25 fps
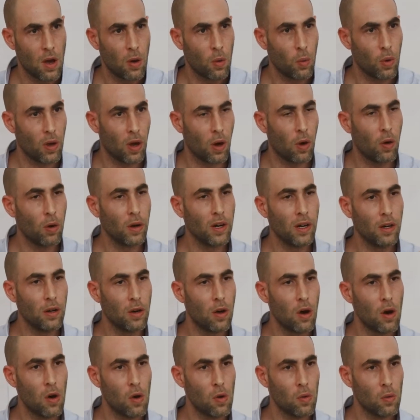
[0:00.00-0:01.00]
We only
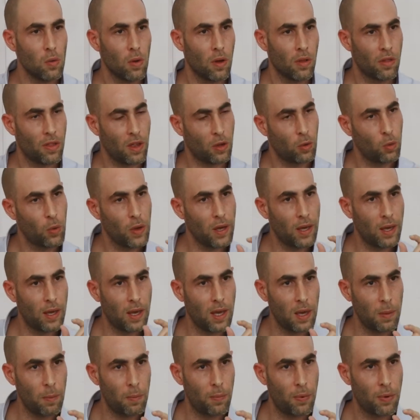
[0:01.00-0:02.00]
know that we
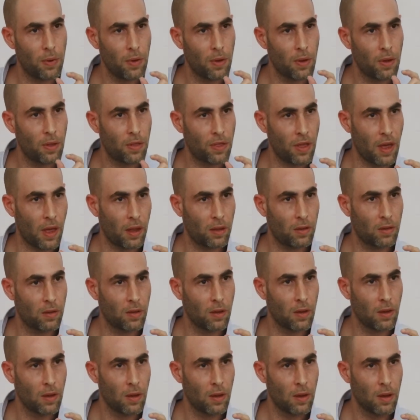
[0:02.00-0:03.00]
keep that
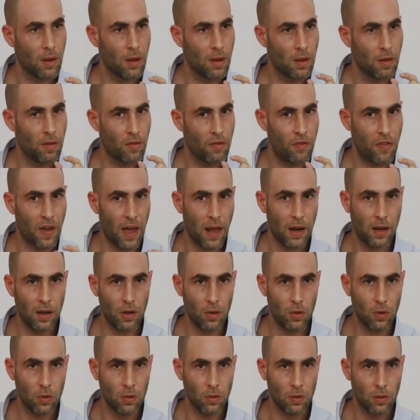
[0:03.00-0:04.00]

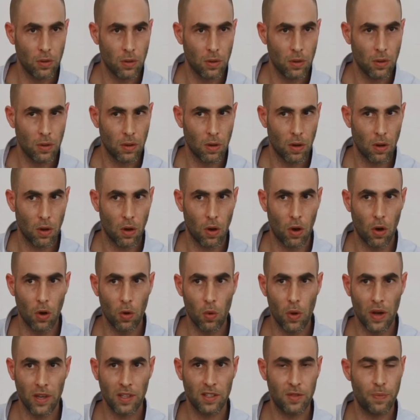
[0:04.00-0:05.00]
value
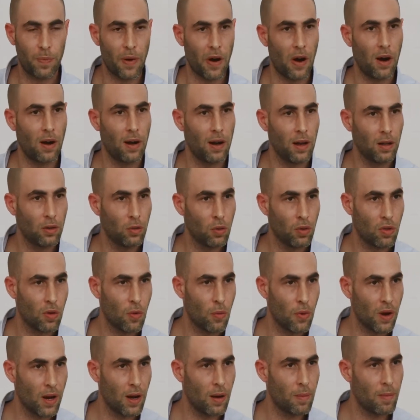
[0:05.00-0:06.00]
always parallel to the
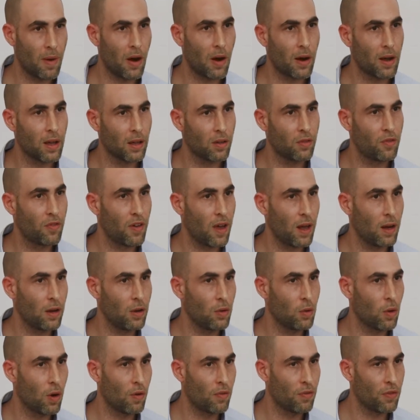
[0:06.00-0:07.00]
real market
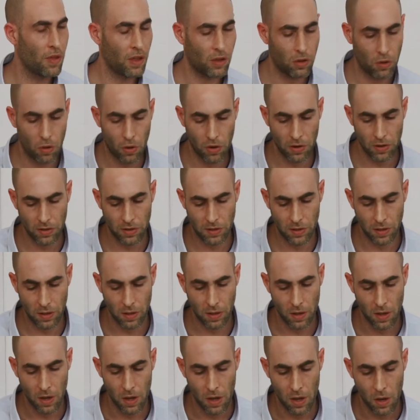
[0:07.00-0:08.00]
value of that currency.
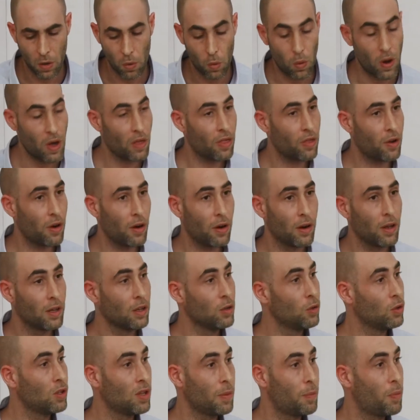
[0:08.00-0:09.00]
Whether
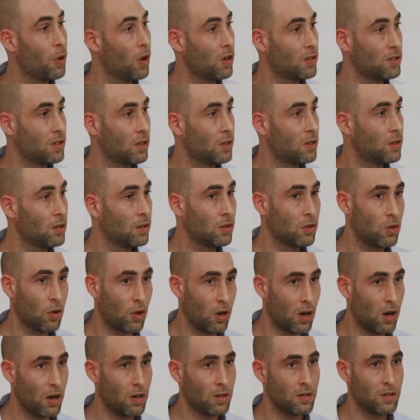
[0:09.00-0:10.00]
you deposit
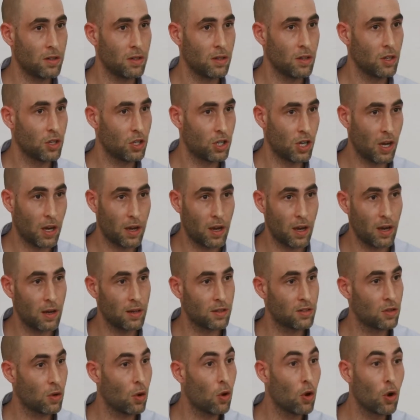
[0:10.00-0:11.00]
dollars,
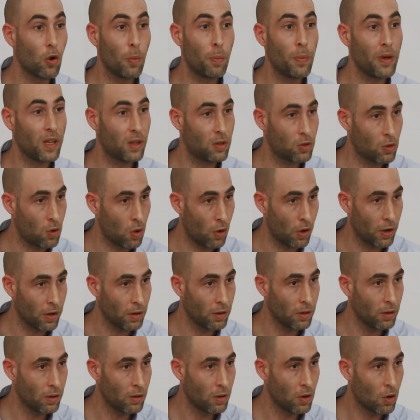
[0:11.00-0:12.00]
shekels, or
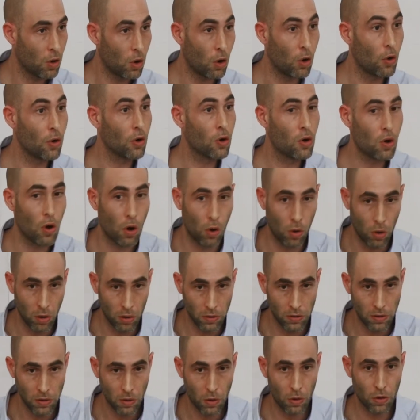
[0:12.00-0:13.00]
Bitcoin, or
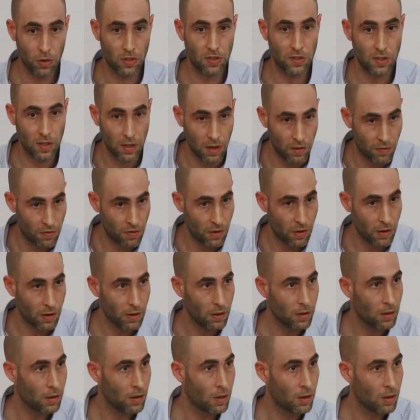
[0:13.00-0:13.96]
gold, or silver,